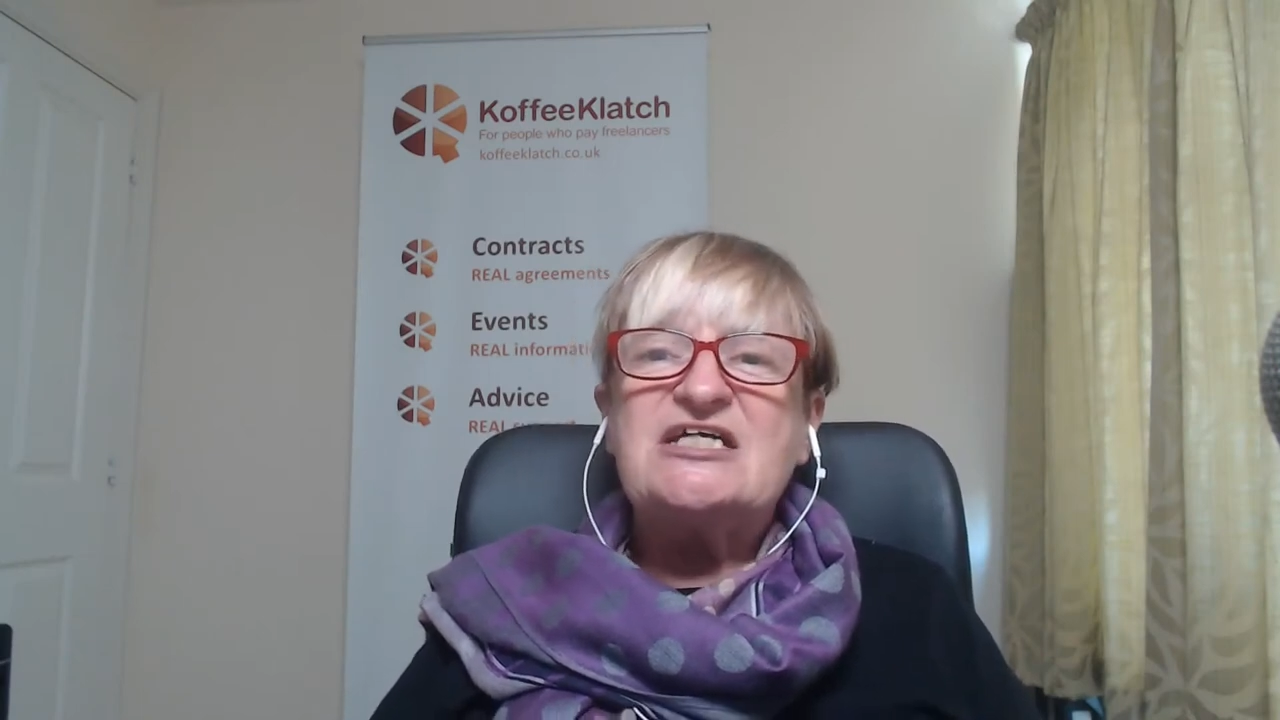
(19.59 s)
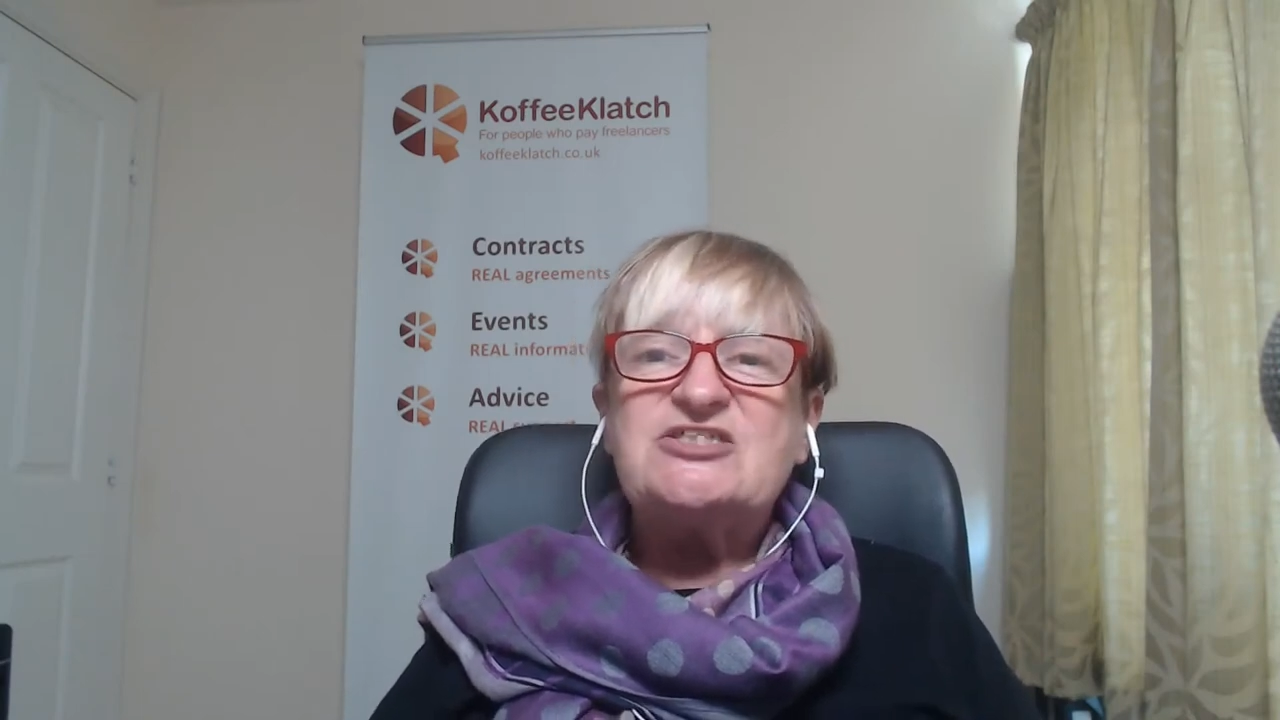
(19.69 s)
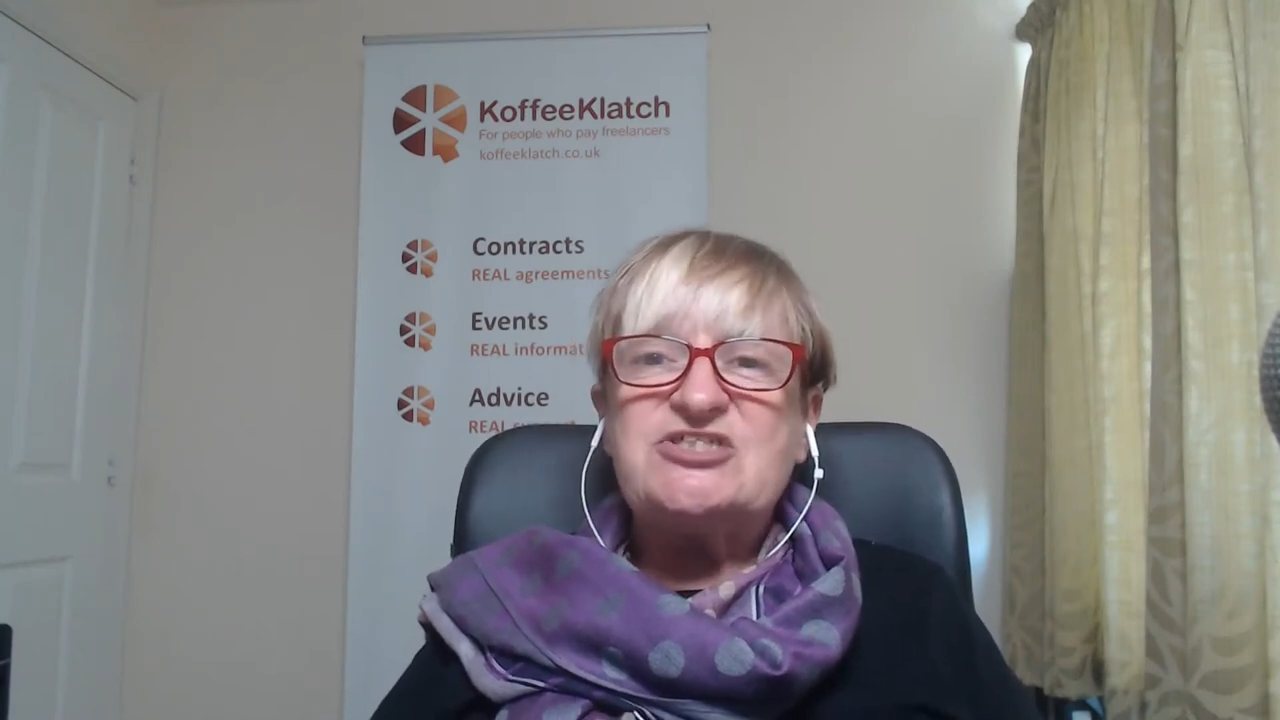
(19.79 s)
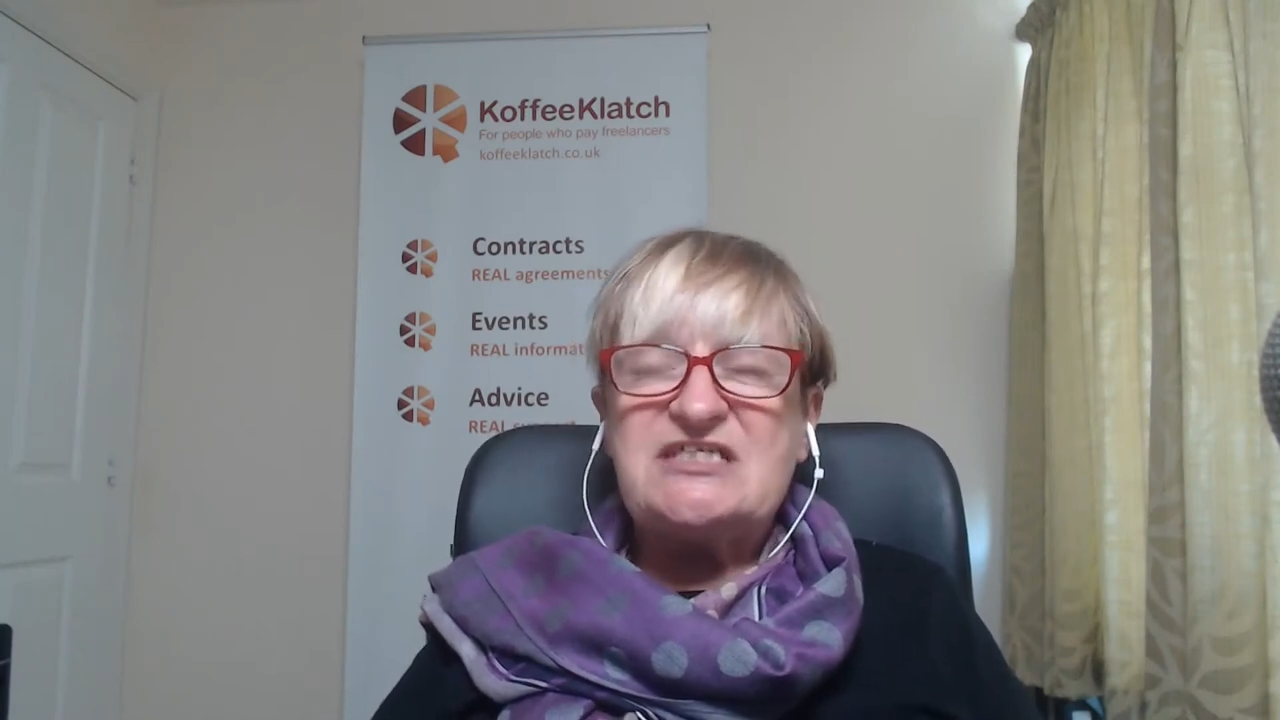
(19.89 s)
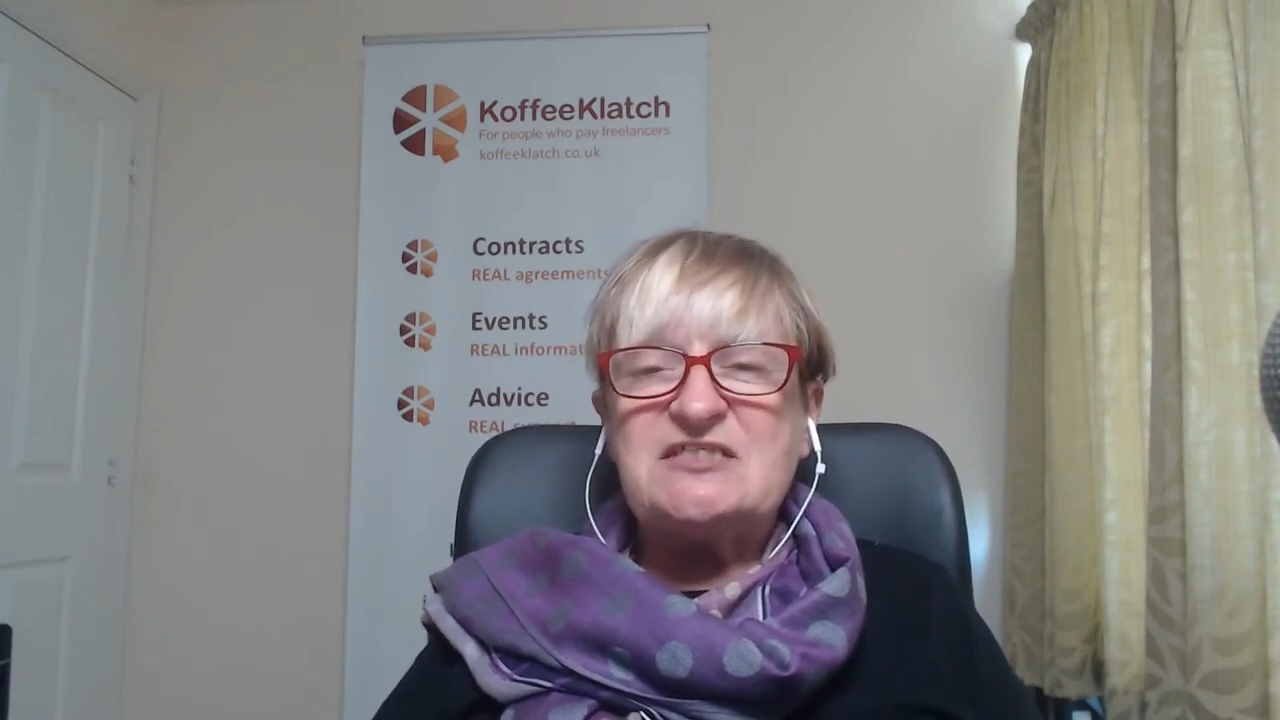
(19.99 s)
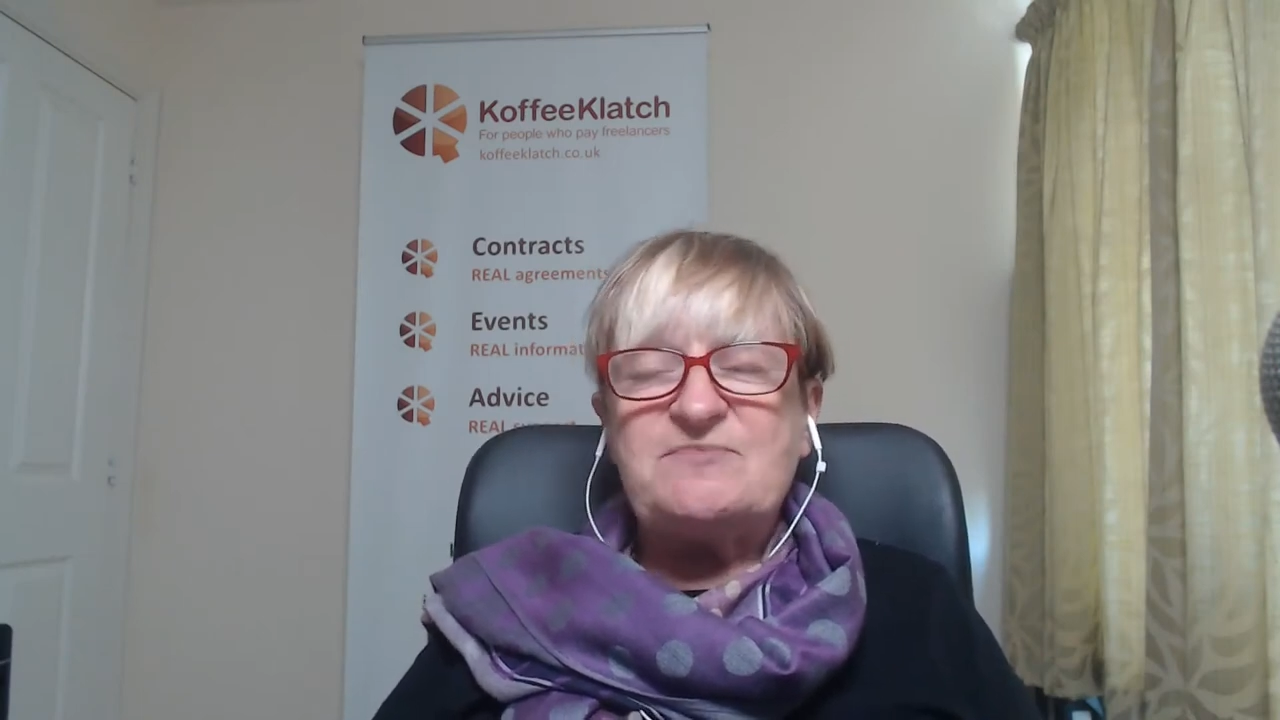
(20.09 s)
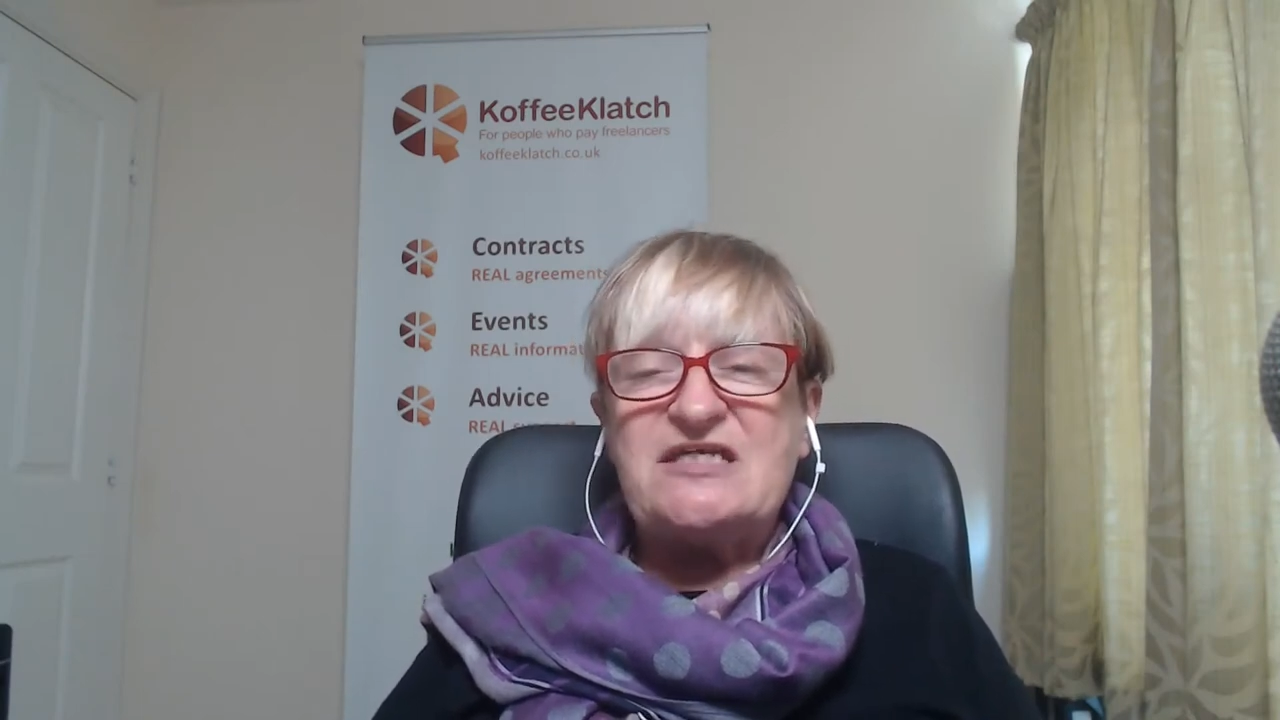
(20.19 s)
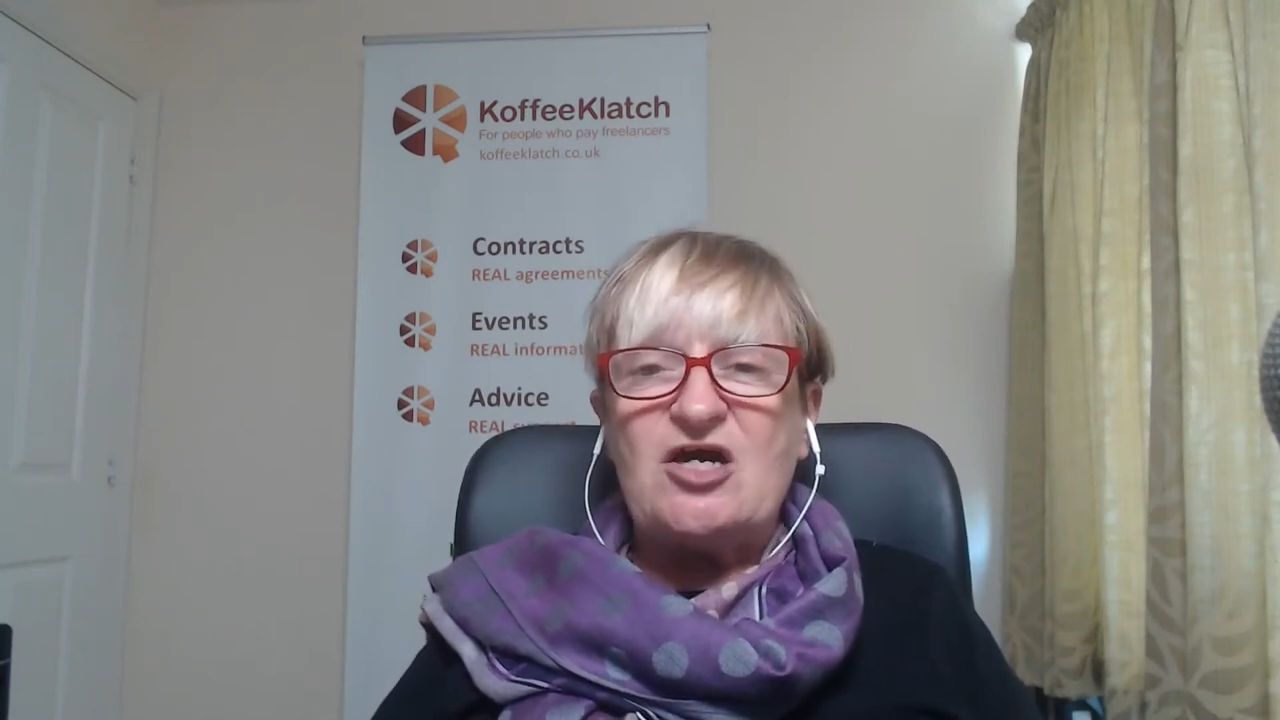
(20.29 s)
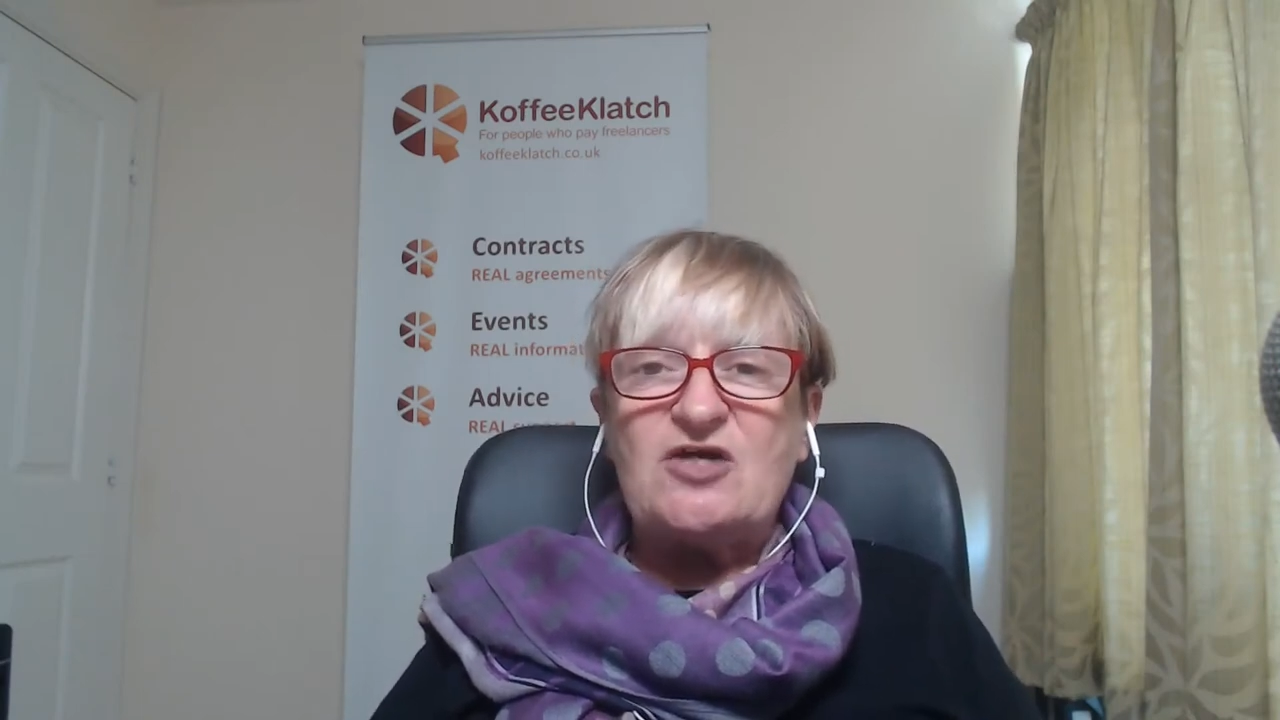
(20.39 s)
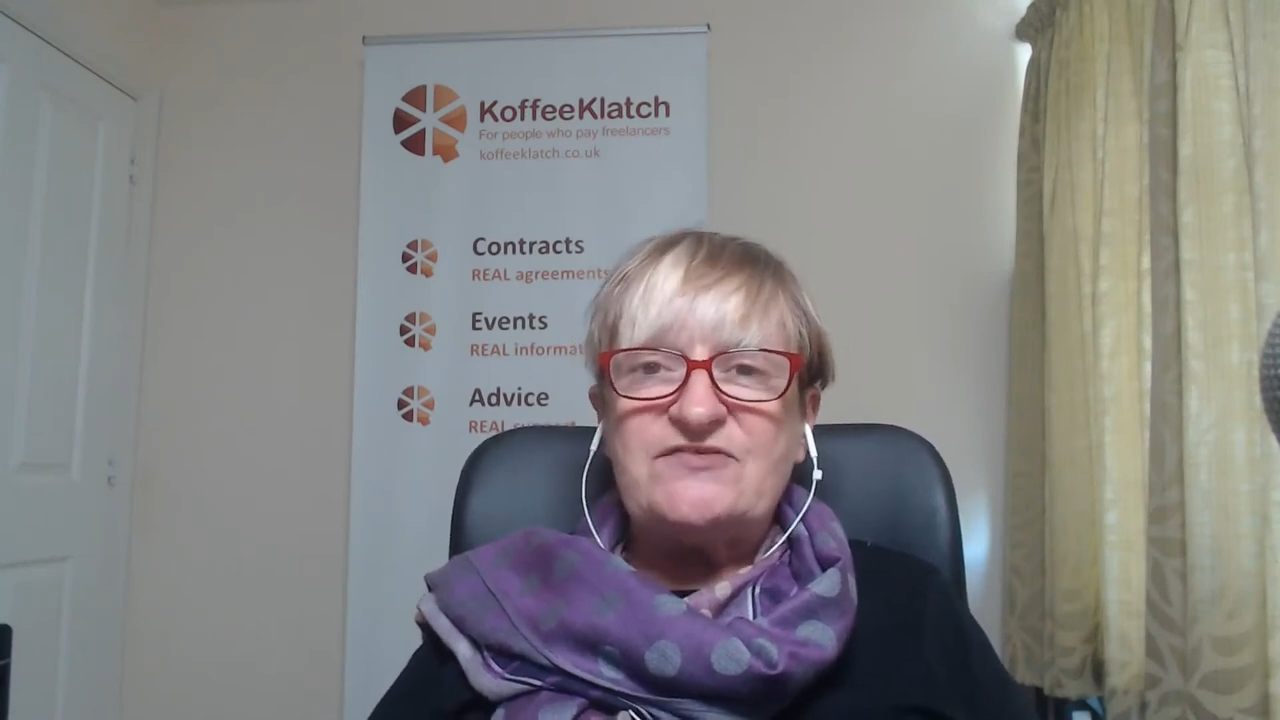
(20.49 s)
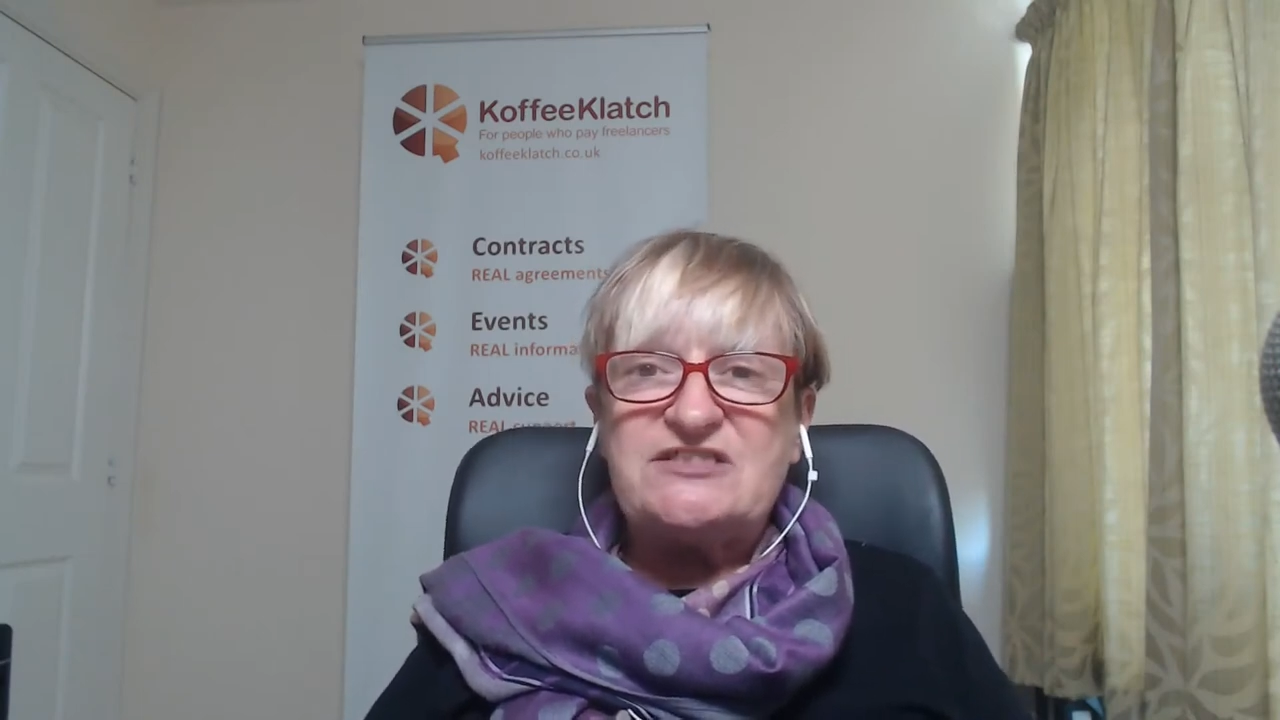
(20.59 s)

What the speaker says: GDPR,